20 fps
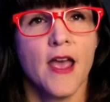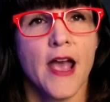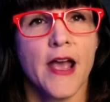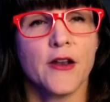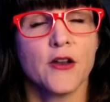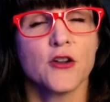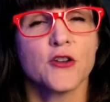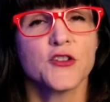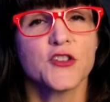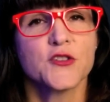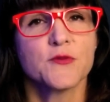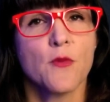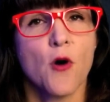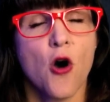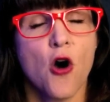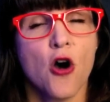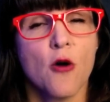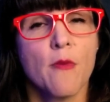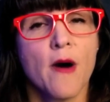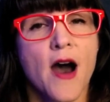and her
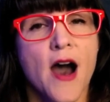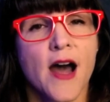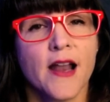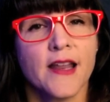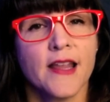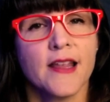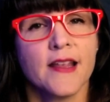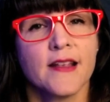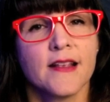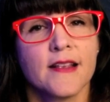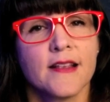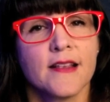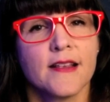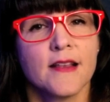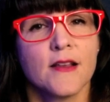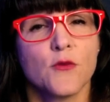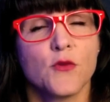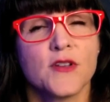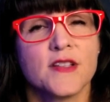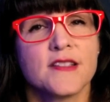small body
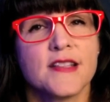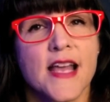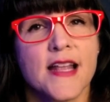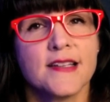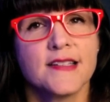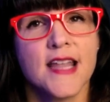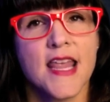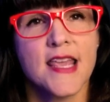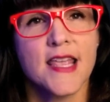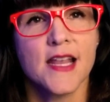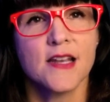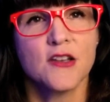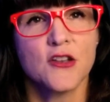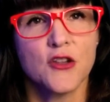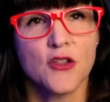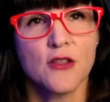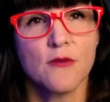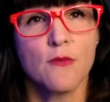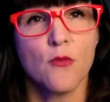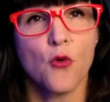was then taken
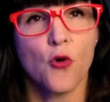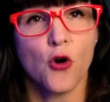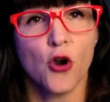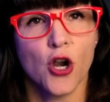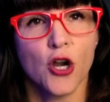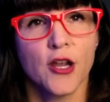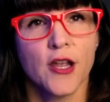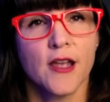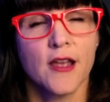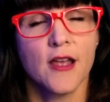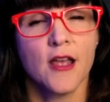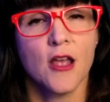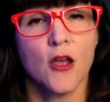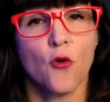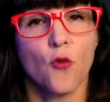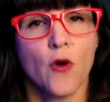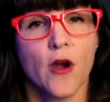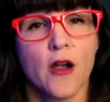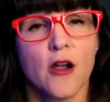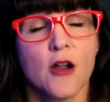to the morgue
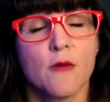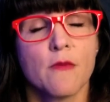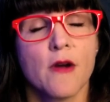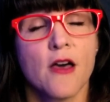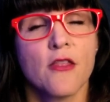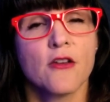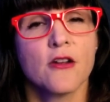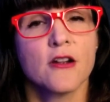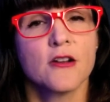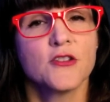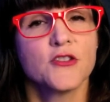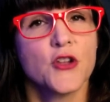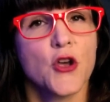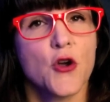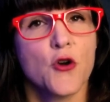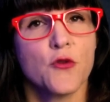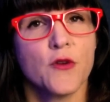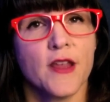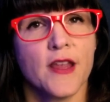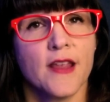where her mother,
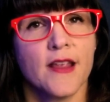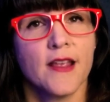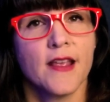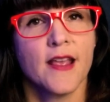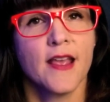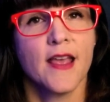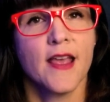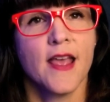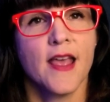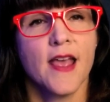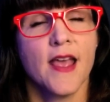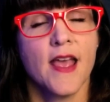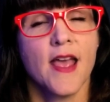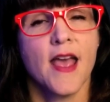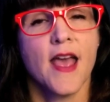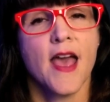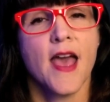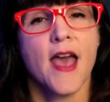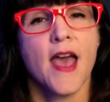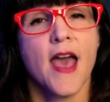Toni,
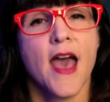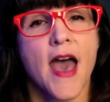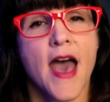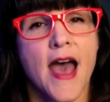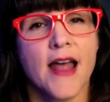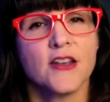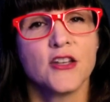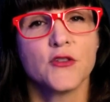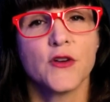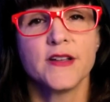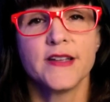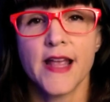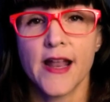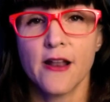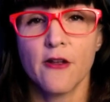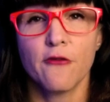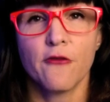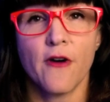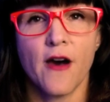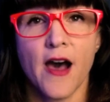had to
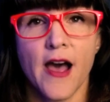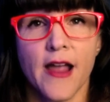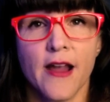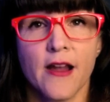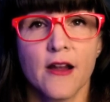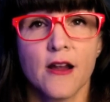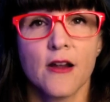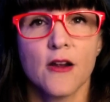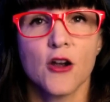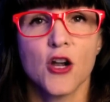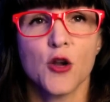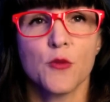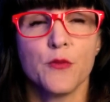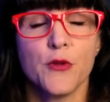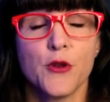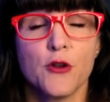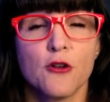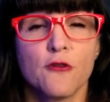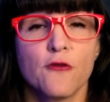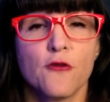identify her
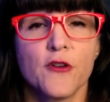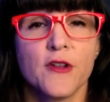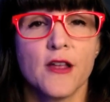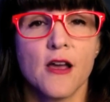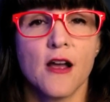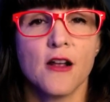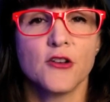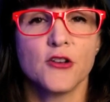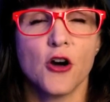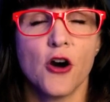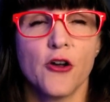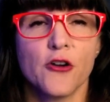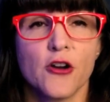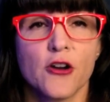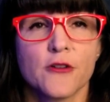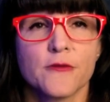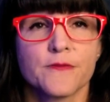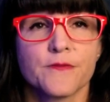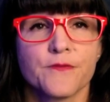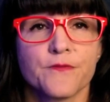beautiful young
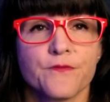daughter.